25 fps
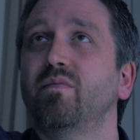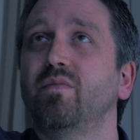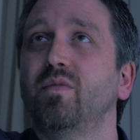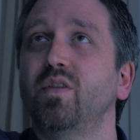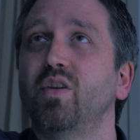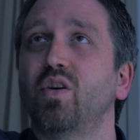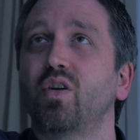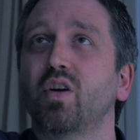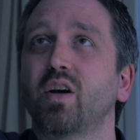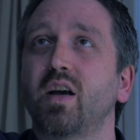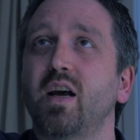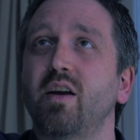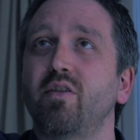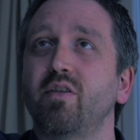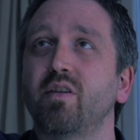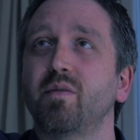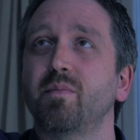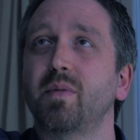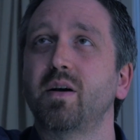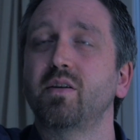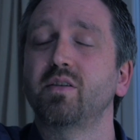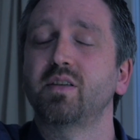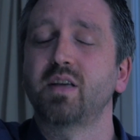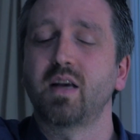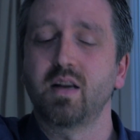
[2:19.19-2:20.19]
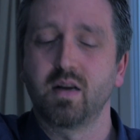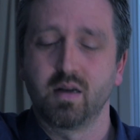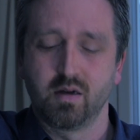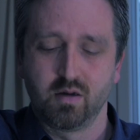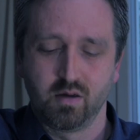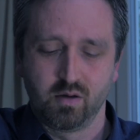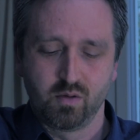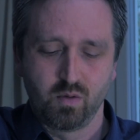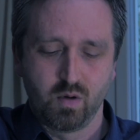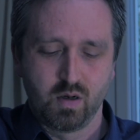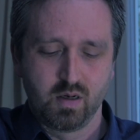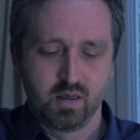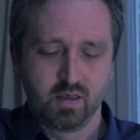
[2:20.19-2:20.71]
Not caring about technical
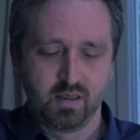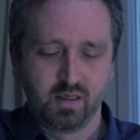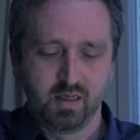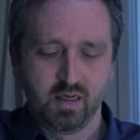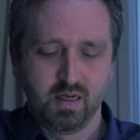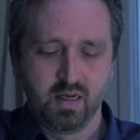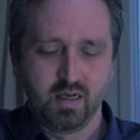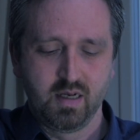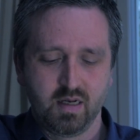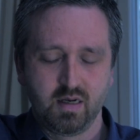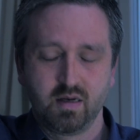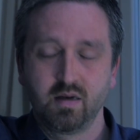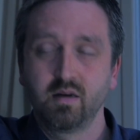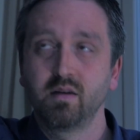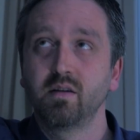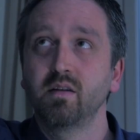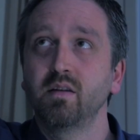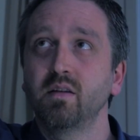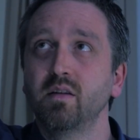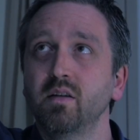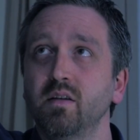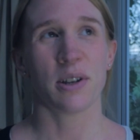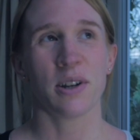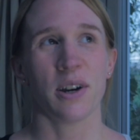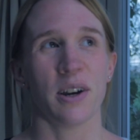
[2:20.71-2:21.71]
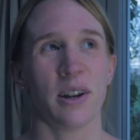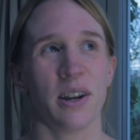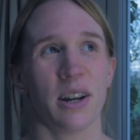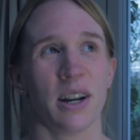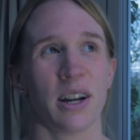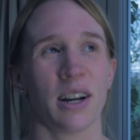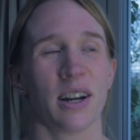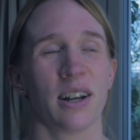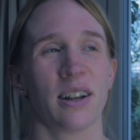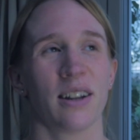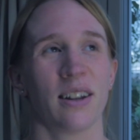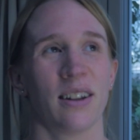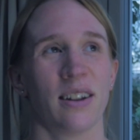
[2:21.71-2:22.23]
quality here. If we were
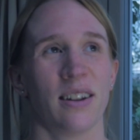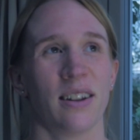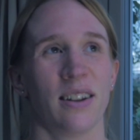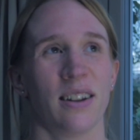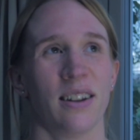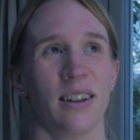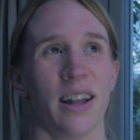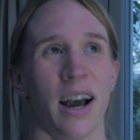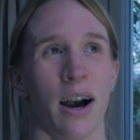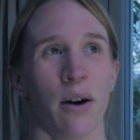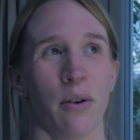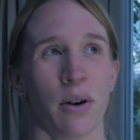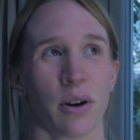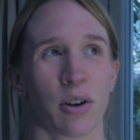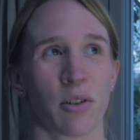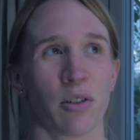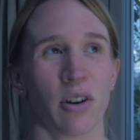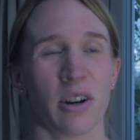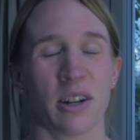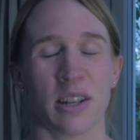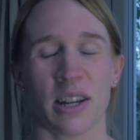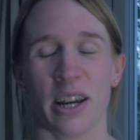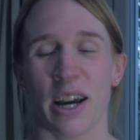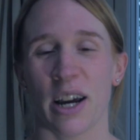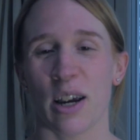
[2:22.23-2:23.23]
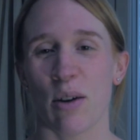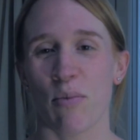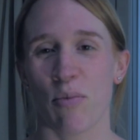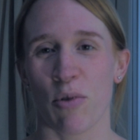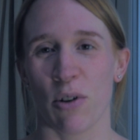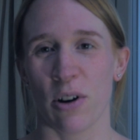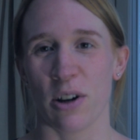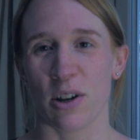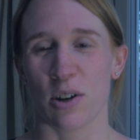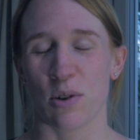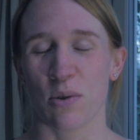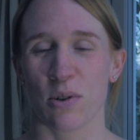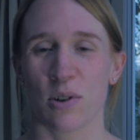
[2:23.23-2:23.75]
turning our crazy April
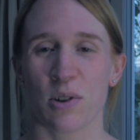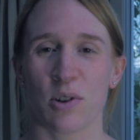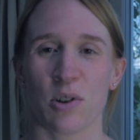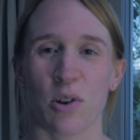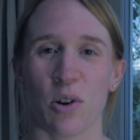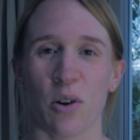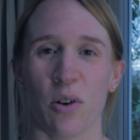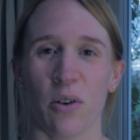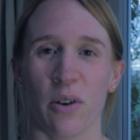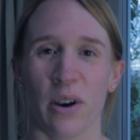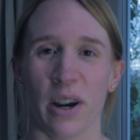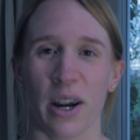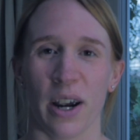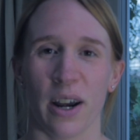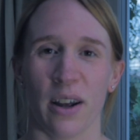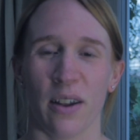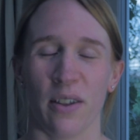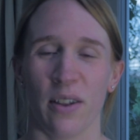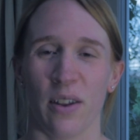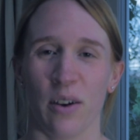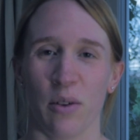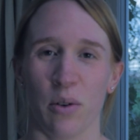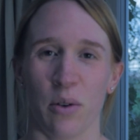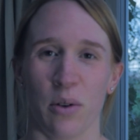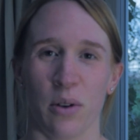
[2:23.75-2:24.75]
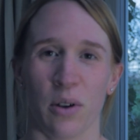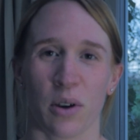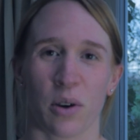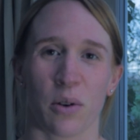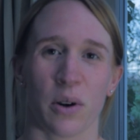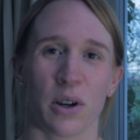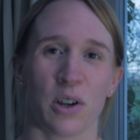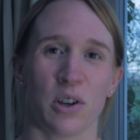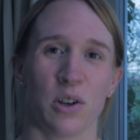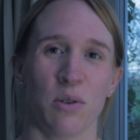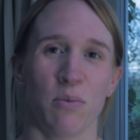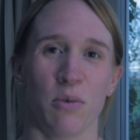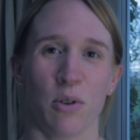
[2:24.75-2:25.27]
into a story, would, the
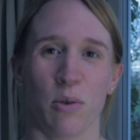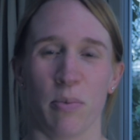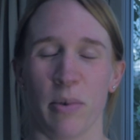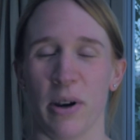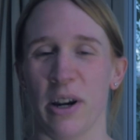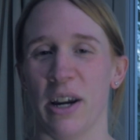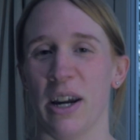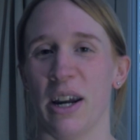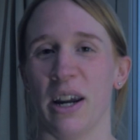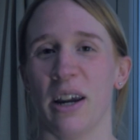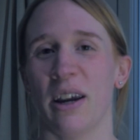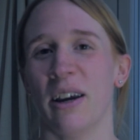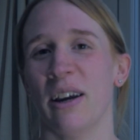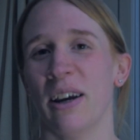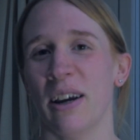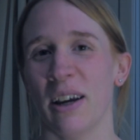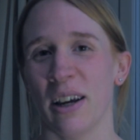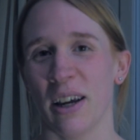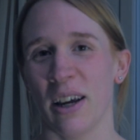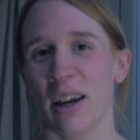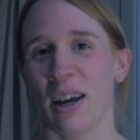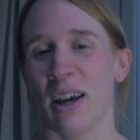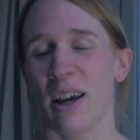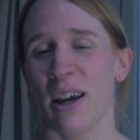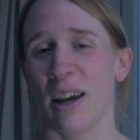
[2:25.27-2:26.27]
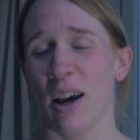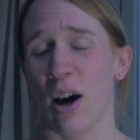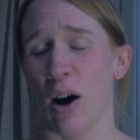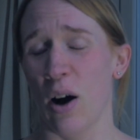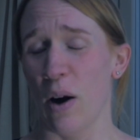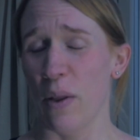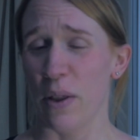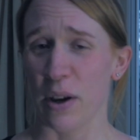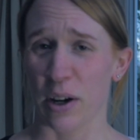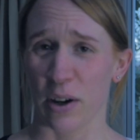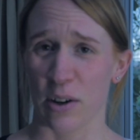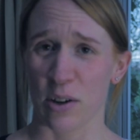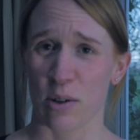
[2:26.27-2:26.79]
question would be, are
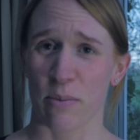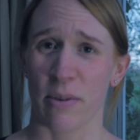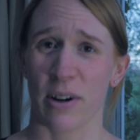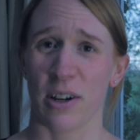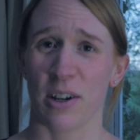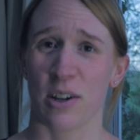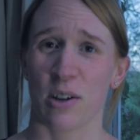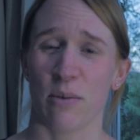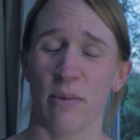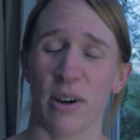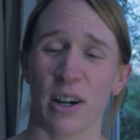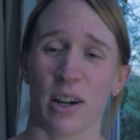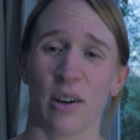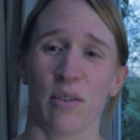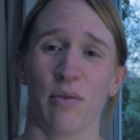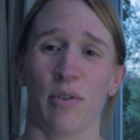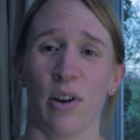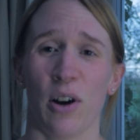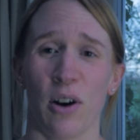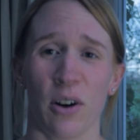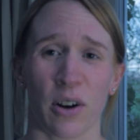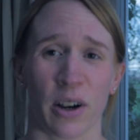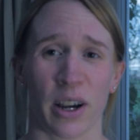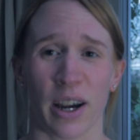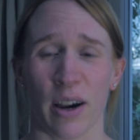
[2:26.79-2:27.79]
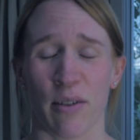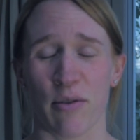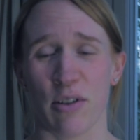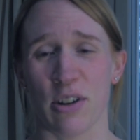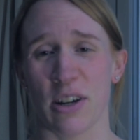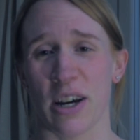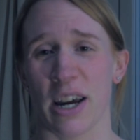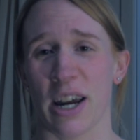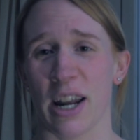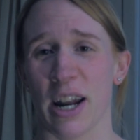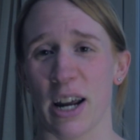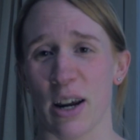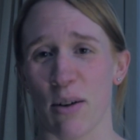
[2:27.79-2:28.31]
they going to manage to make a vlog every
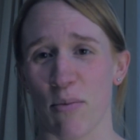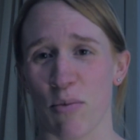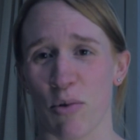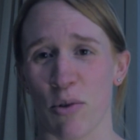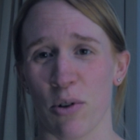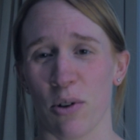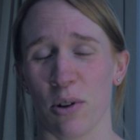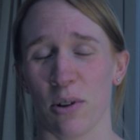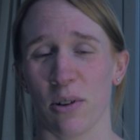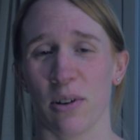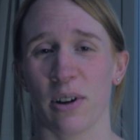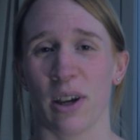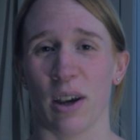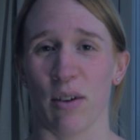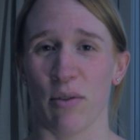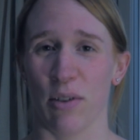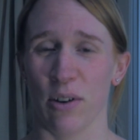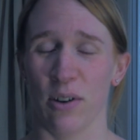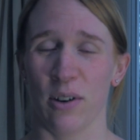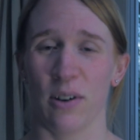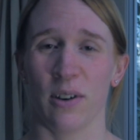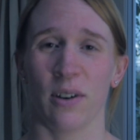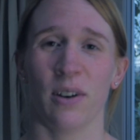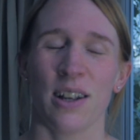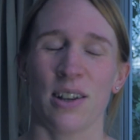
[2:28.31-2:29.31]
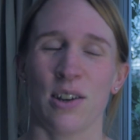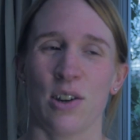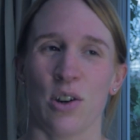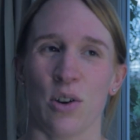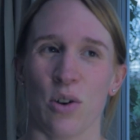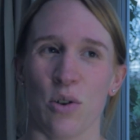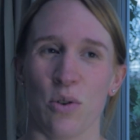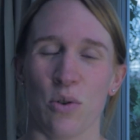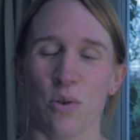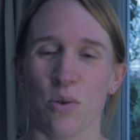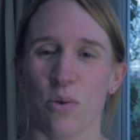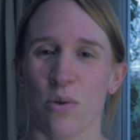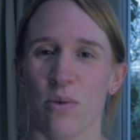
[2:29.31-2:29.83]
day in April, given
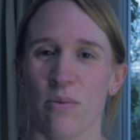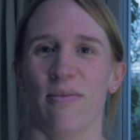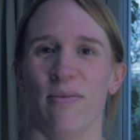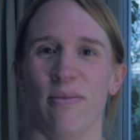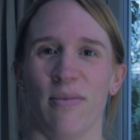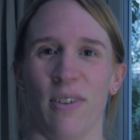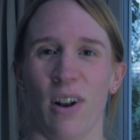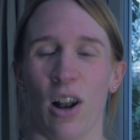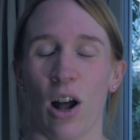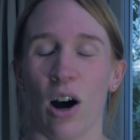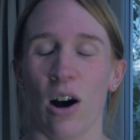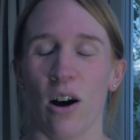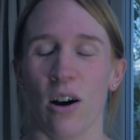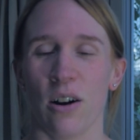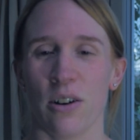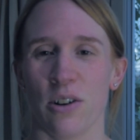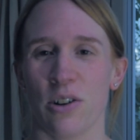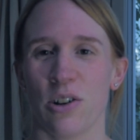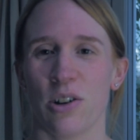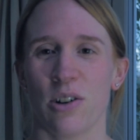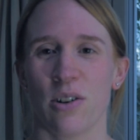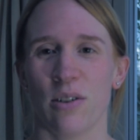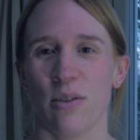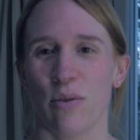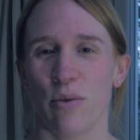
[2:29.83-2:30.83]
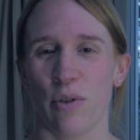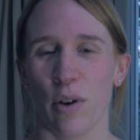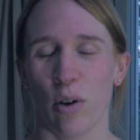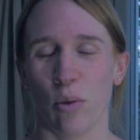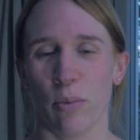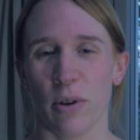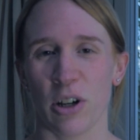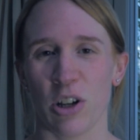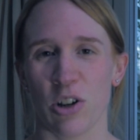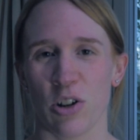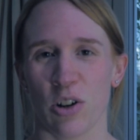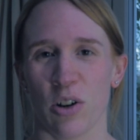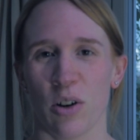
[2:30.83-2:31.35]
two large
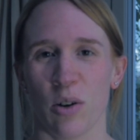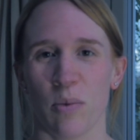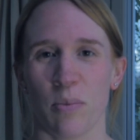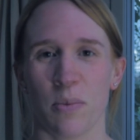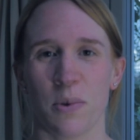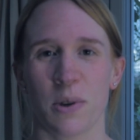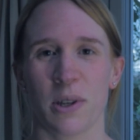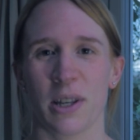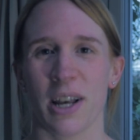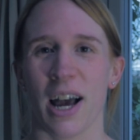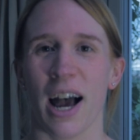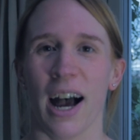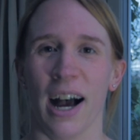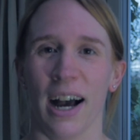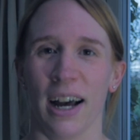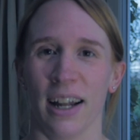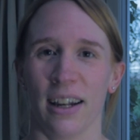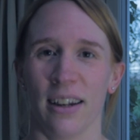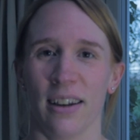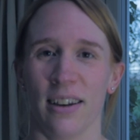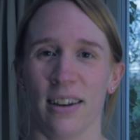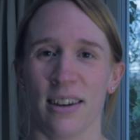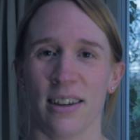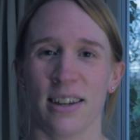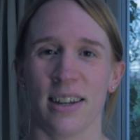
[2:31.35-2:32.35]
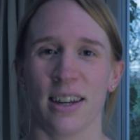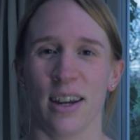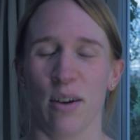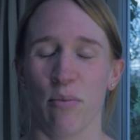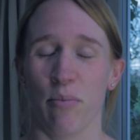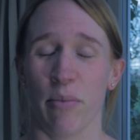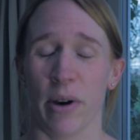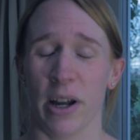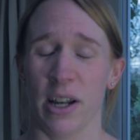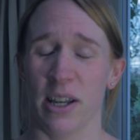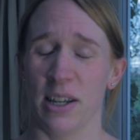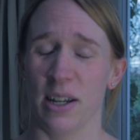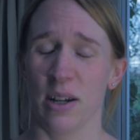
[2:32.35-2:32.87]
filming jobs and
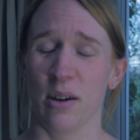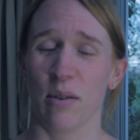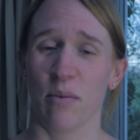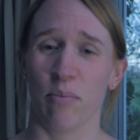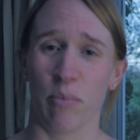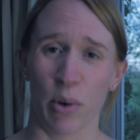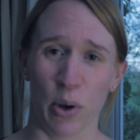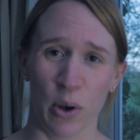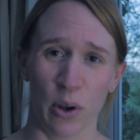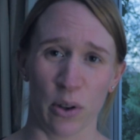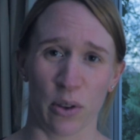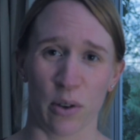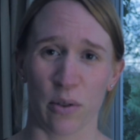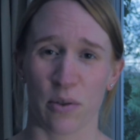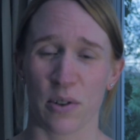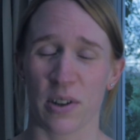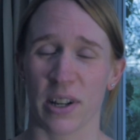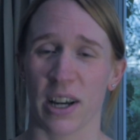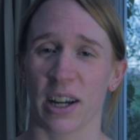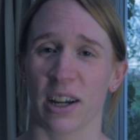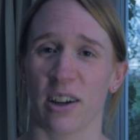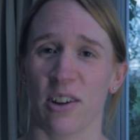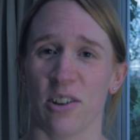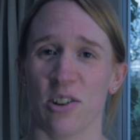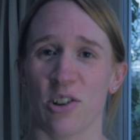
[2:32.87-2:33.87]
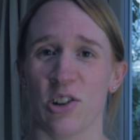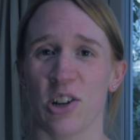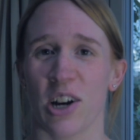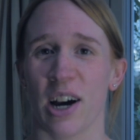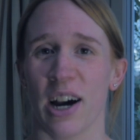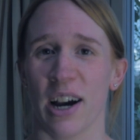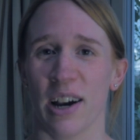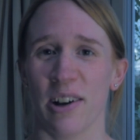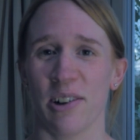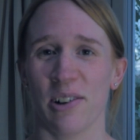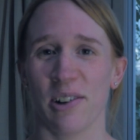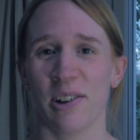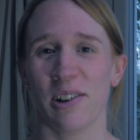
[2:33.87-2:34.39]
impending birth of second
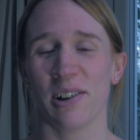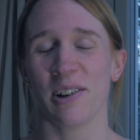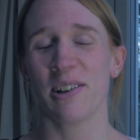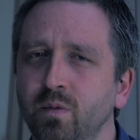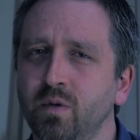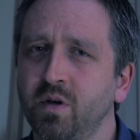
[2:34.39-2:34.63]
child?